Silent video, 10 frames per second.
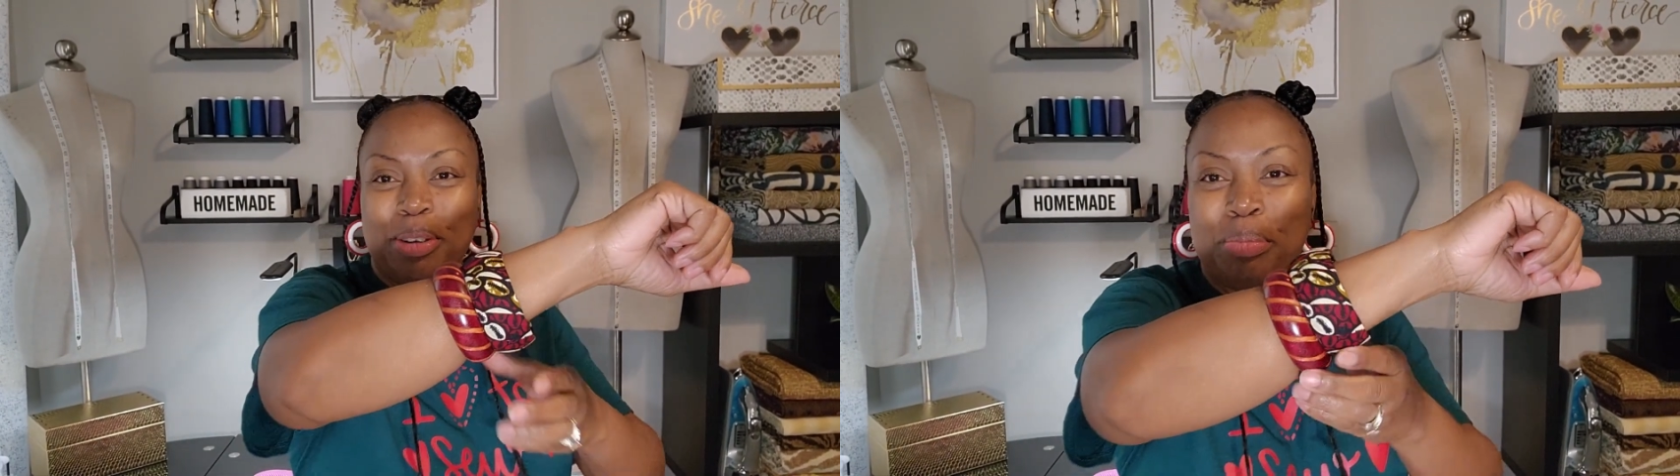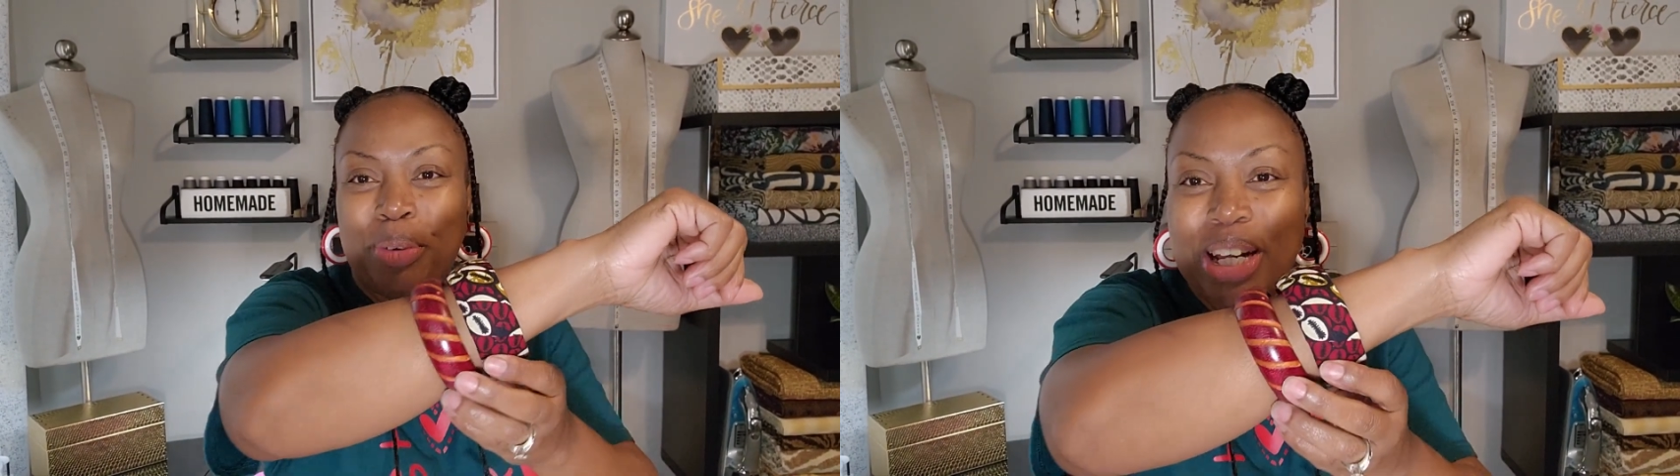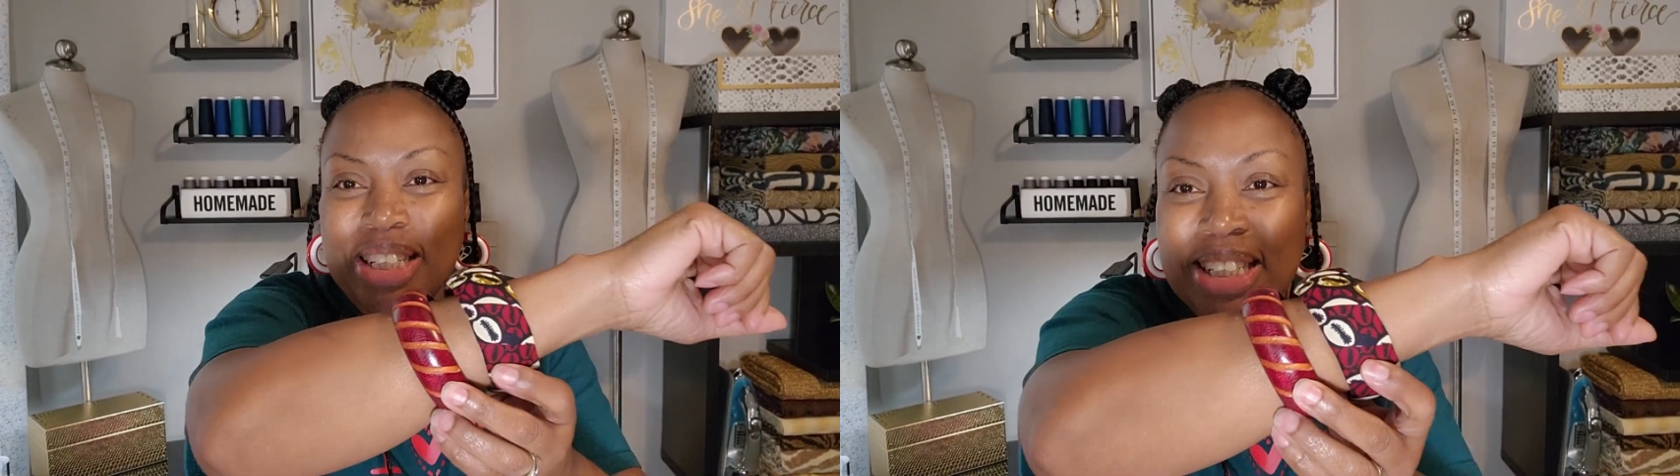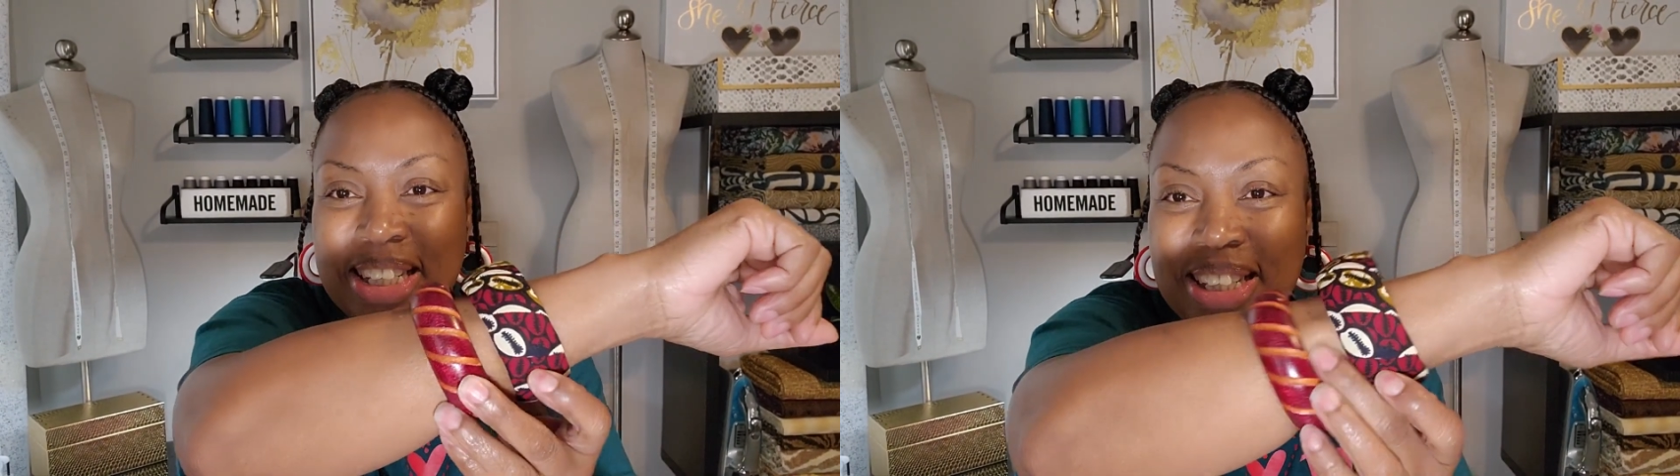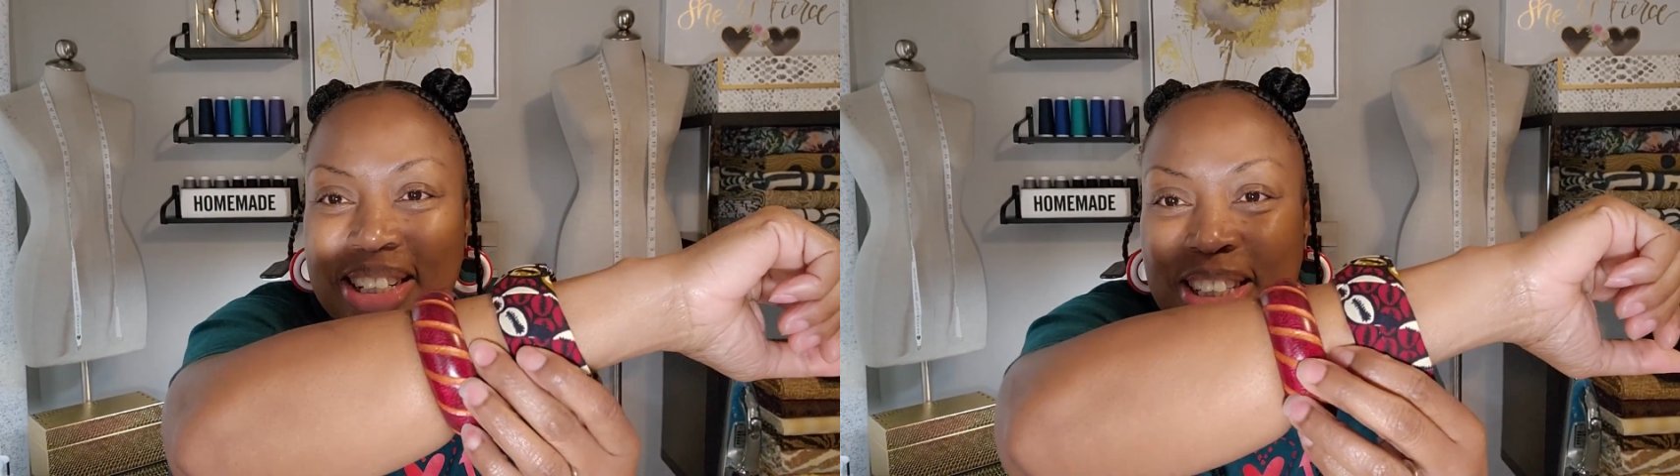
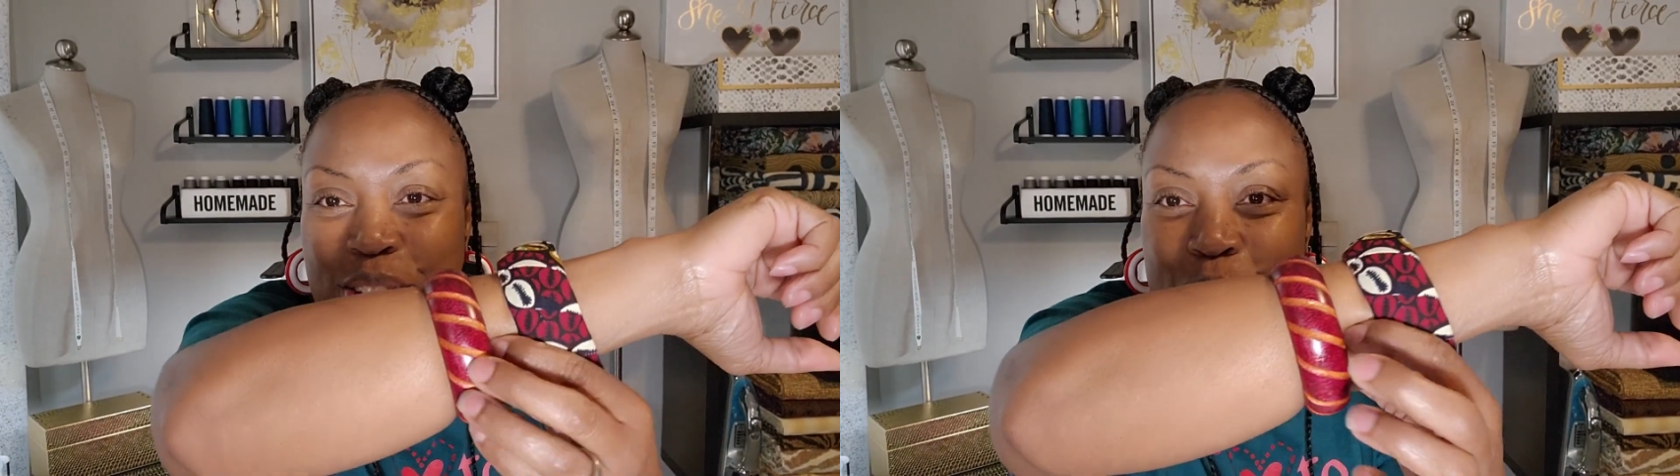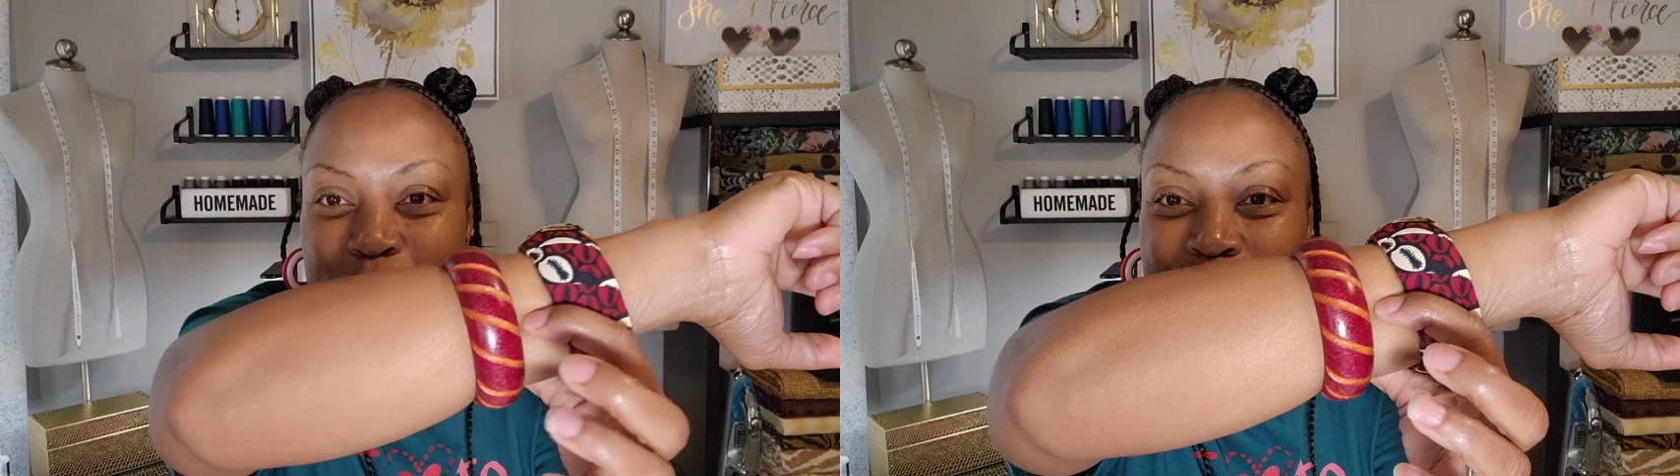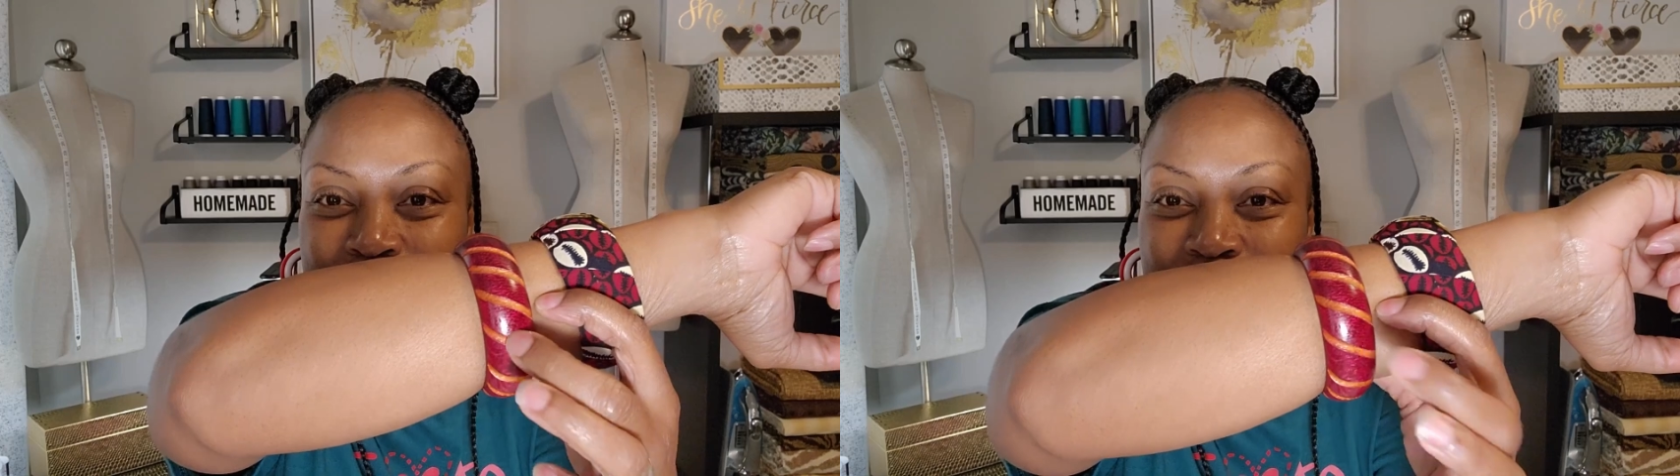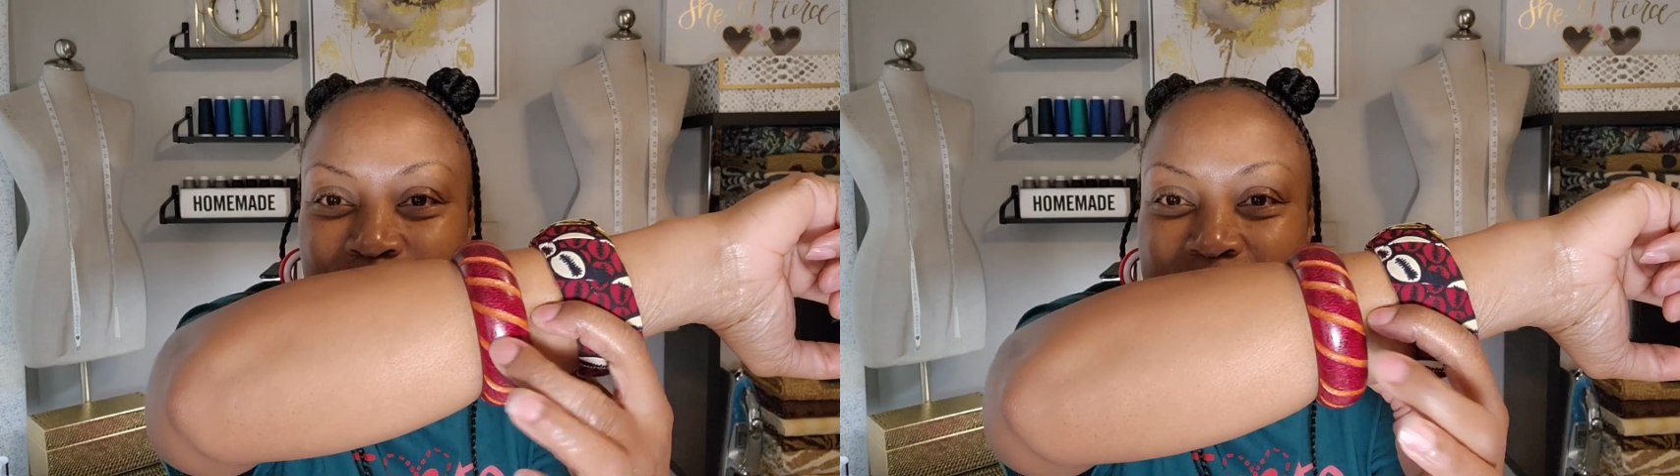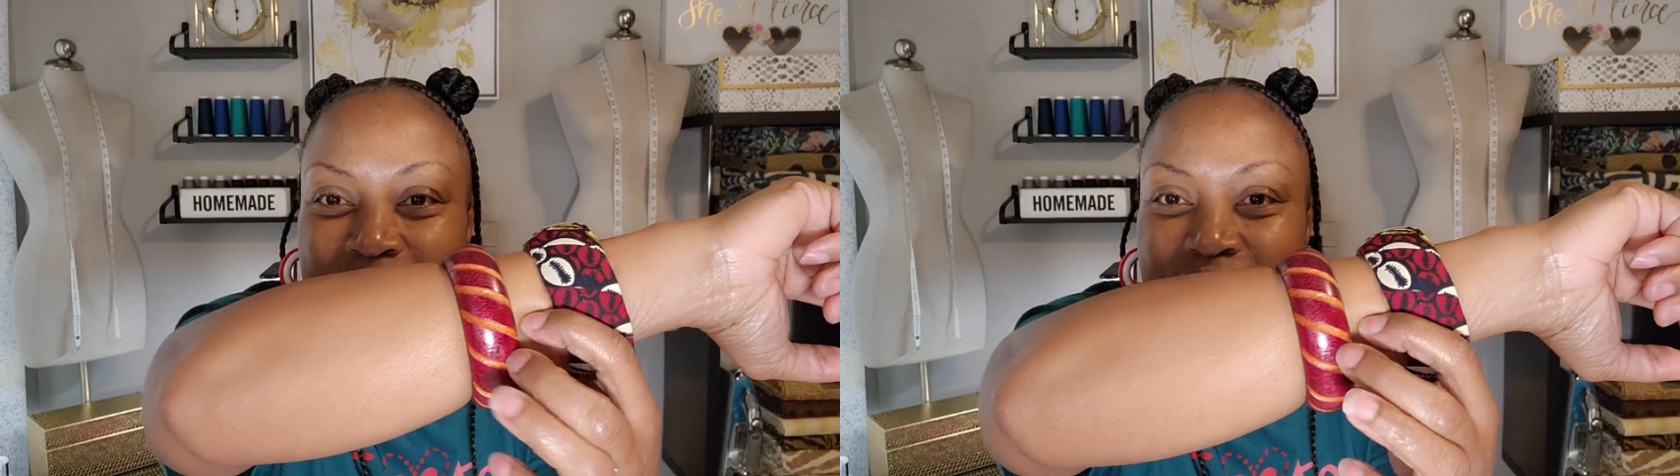bracelet, this little wooden one
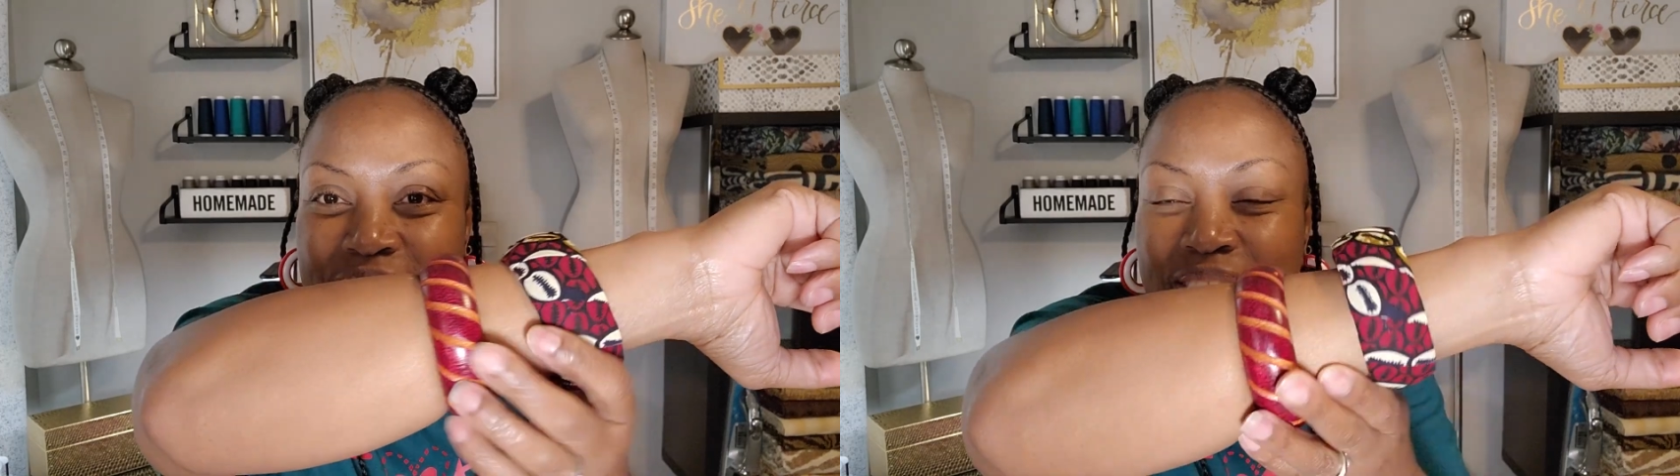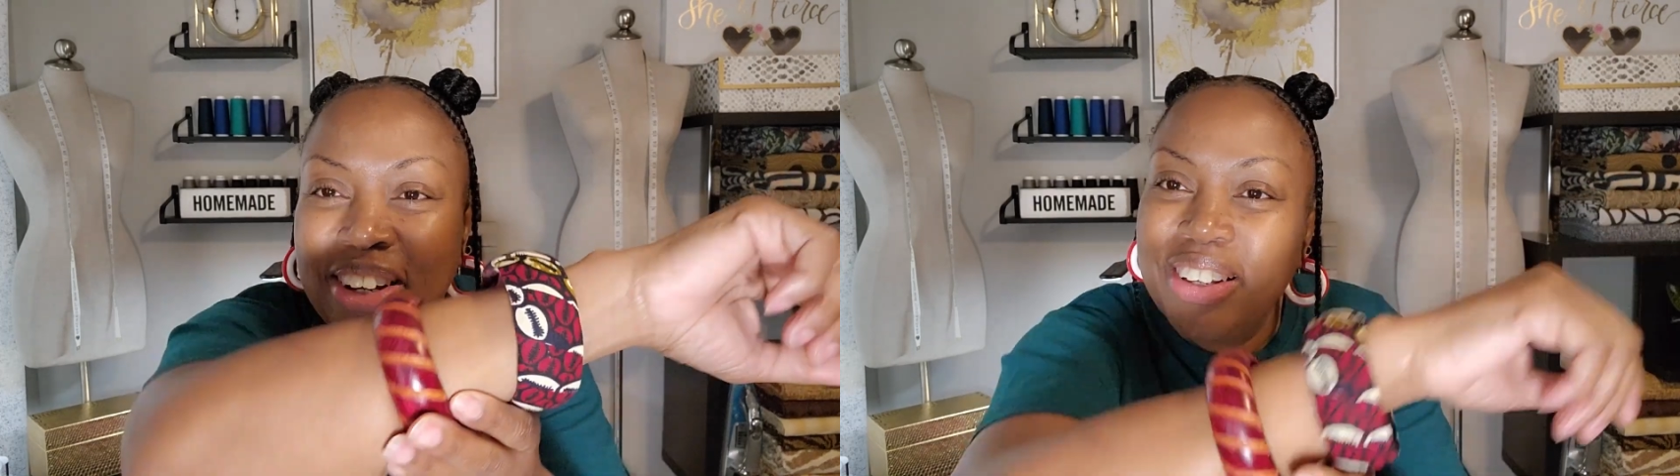right here,